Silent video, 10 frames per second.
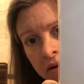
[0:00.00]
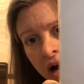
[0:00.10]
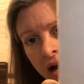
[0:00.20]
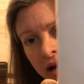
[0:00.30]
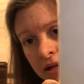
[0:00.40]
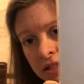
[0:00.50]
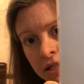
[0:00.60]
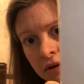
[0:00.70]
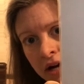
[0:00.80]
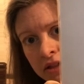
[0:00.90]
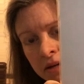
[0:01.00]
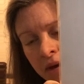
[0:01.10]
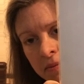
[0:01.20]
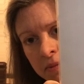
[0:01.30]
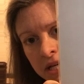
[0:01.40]
I think
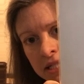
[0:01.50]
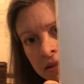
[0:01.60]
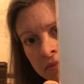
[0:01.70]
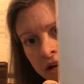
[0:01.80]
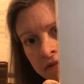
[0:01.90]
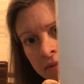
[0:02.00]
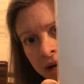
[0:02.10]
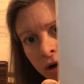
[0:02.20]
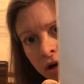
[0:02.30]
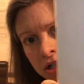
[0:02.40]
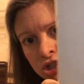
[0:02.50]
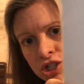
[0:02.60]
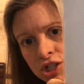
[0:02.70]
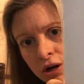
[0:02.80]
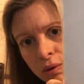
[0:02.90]
maybe because I'm loving my current
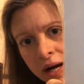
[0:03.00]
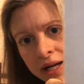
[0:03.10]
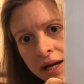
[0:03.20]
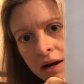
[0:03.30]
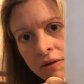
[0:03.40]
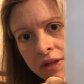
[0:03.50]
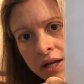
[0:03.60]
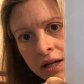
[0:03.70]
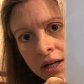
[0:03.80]
GigiR right now that